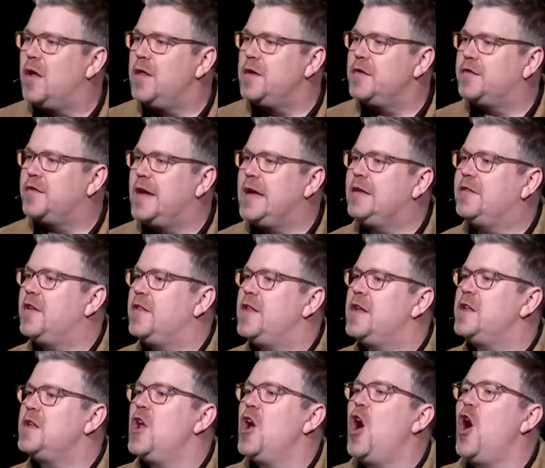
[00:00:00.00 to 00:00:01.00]
all these things. And
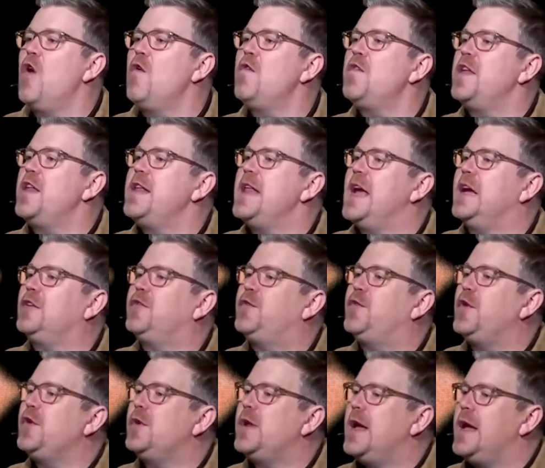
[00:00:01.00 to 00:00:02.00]
then over the next
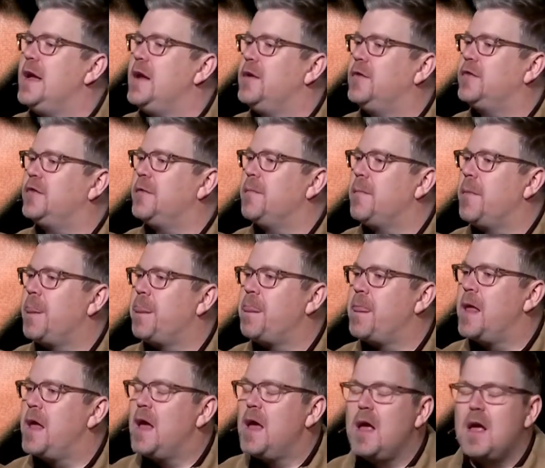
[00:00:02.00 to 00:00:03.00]
few days,
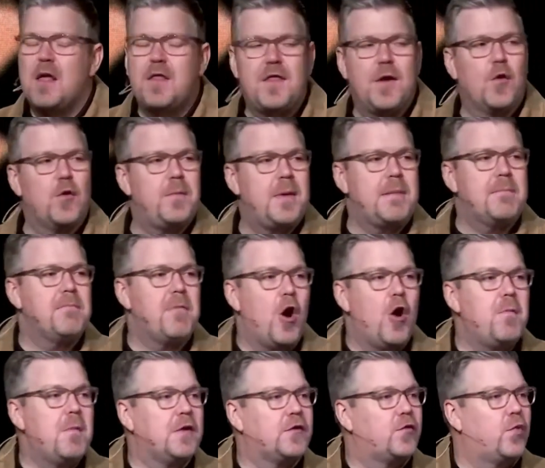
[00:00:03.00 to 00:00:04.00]
there would be
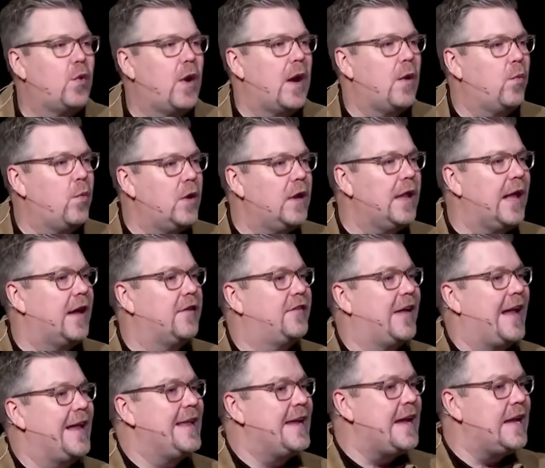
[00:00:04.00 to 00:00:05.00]
moments where I
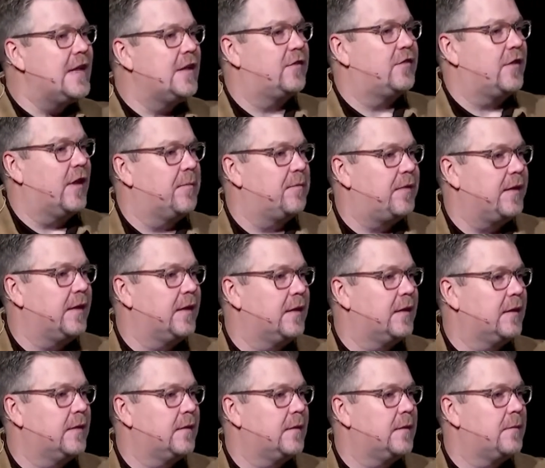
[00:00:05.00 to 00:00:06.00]
realized I needed something.
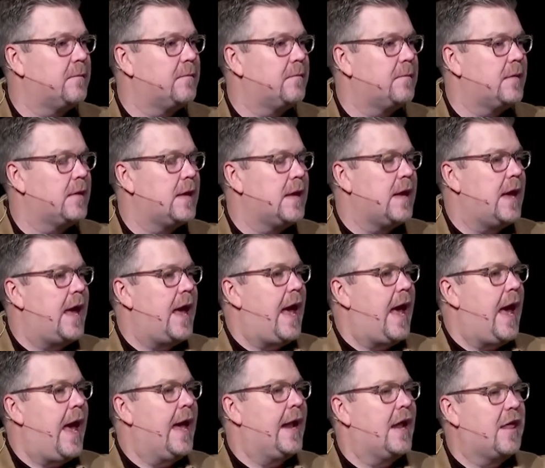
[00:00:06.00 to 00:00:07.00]

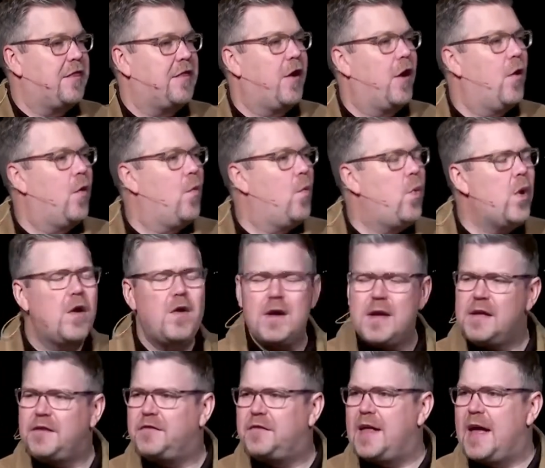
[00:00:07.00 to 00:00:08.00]
And I thought, where
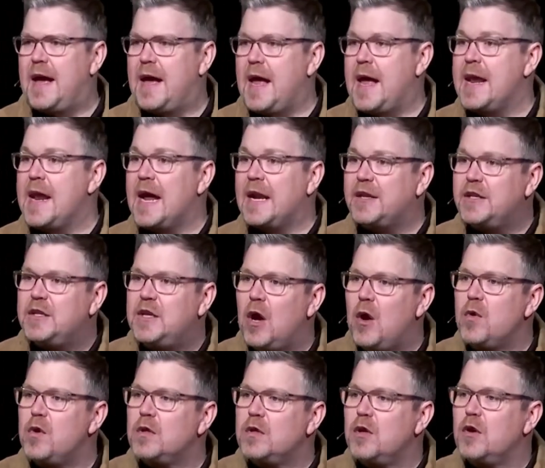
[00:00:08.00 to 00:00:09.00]
is that? And I'd
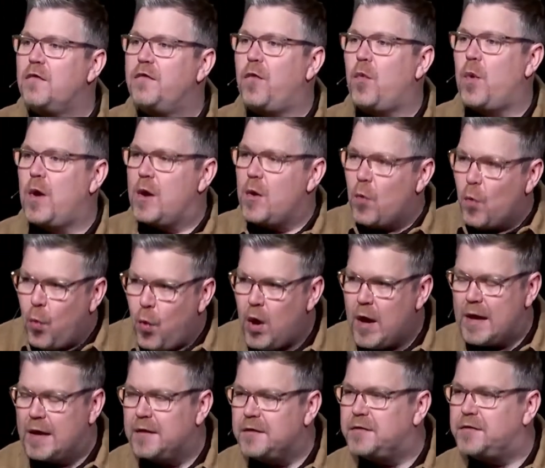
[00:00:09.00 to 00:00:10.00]
go to look for where it
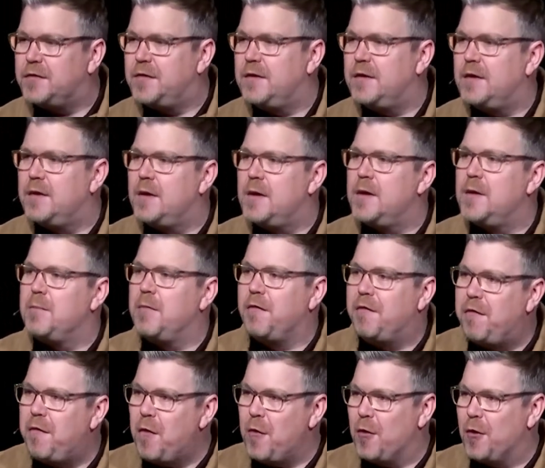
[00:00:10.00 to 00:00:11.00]
was
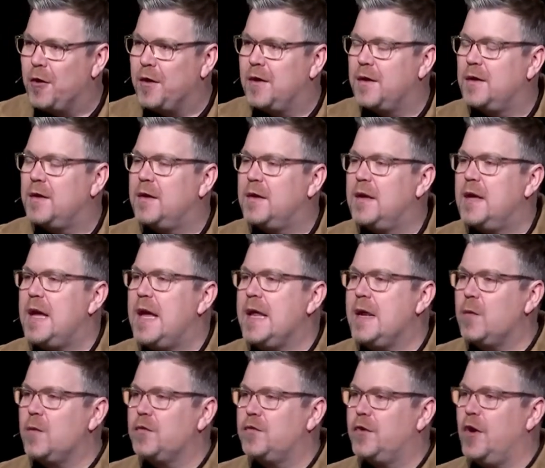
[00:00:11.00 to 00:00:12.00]
before,
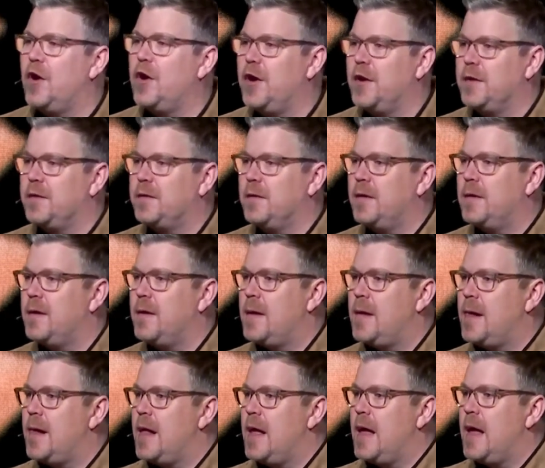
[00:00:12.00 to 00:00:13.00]
and it was gone.
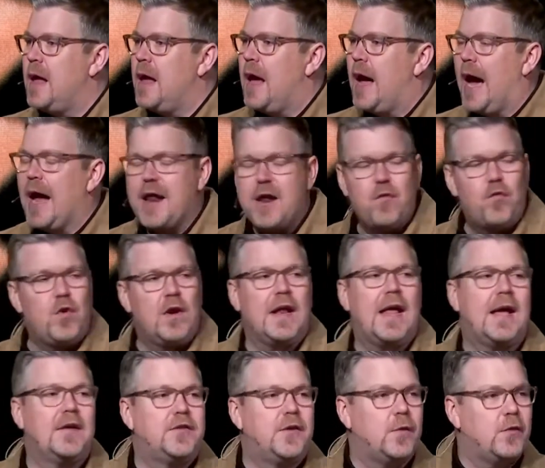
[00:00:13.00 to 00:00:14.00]
I didn't
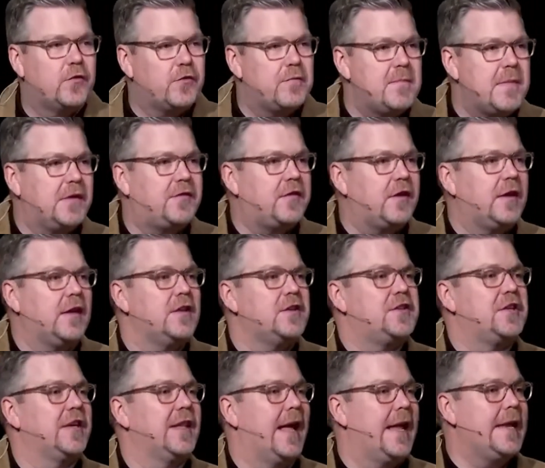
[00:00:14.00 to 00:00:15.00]
realize it was missing
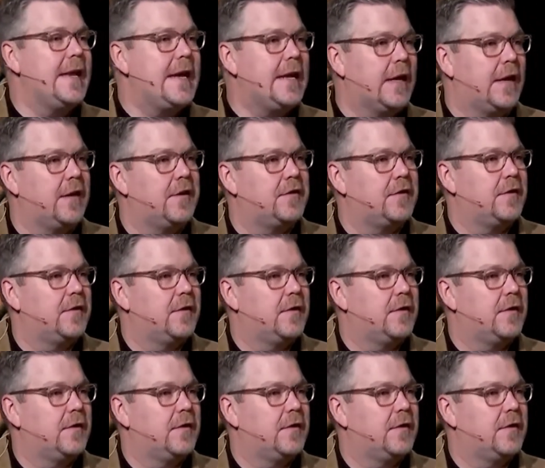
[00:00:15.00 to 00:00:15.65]
until I needed it.